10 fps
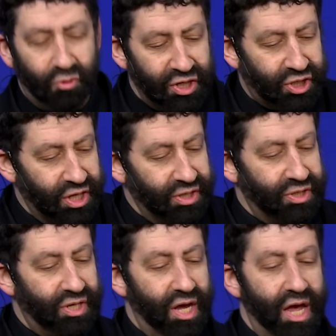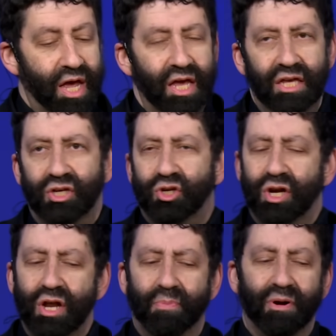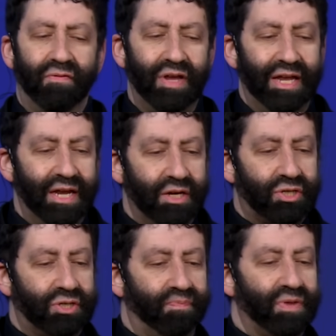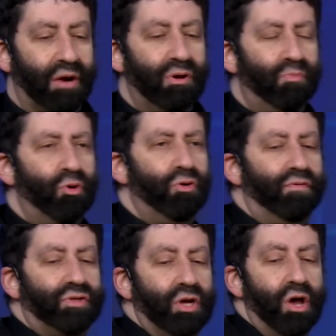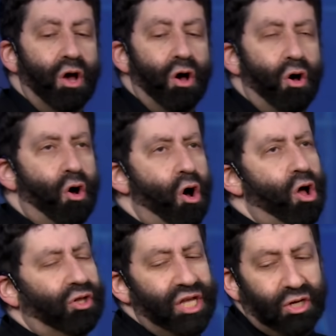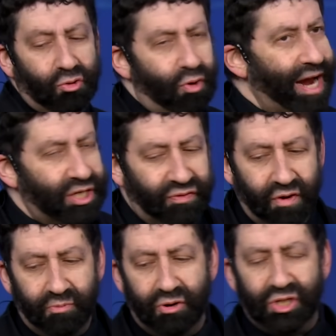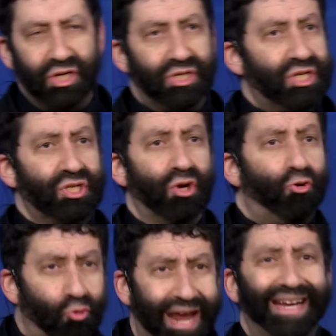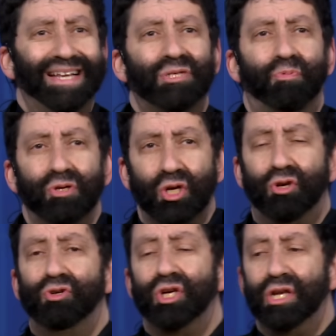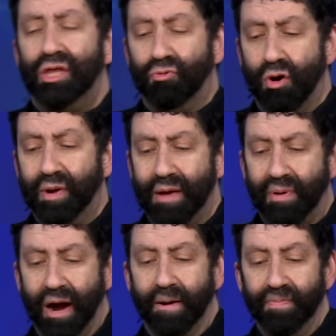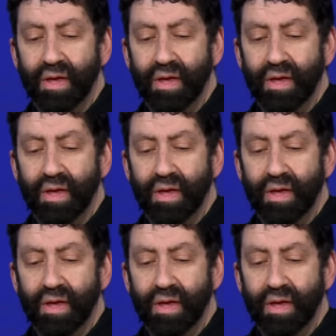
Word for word: Christians. He issued a number of edicts that removed all legal rights from Christians. This is the greatest persecution in the Roman Empire.